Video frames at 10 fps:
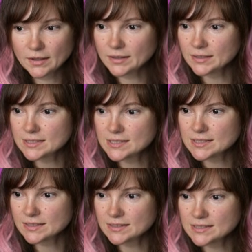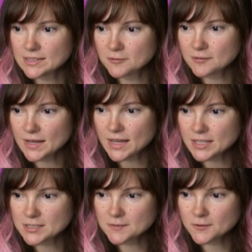Let's list the
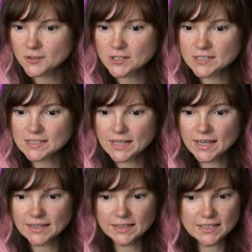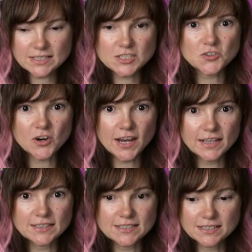files first, and let's try
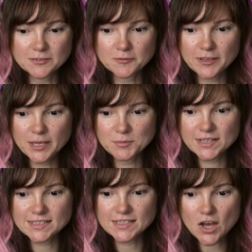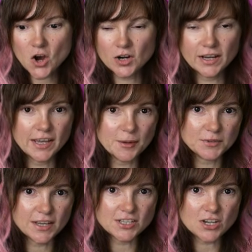this infamous
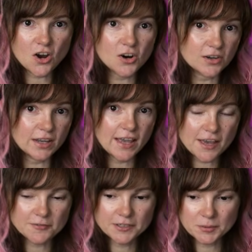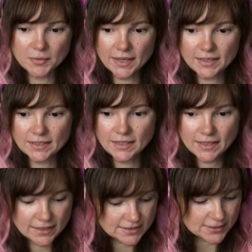rm-rf command.
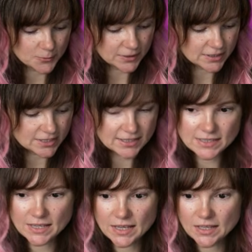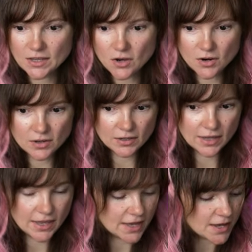So we can just say
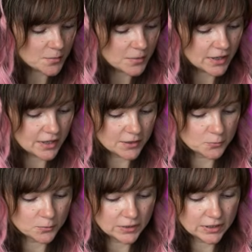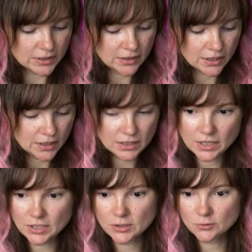rm, and we
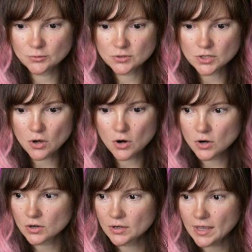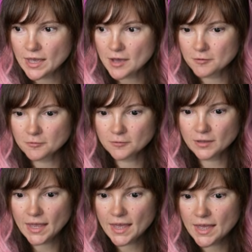can use rf
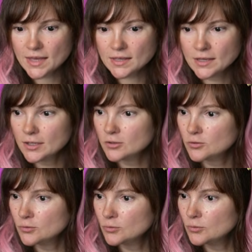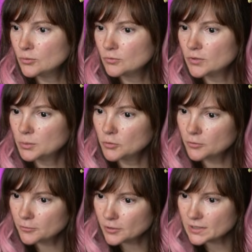flag to
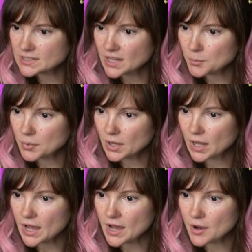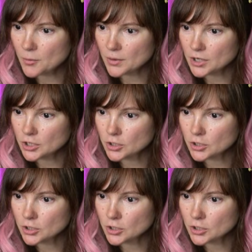remove, for example, our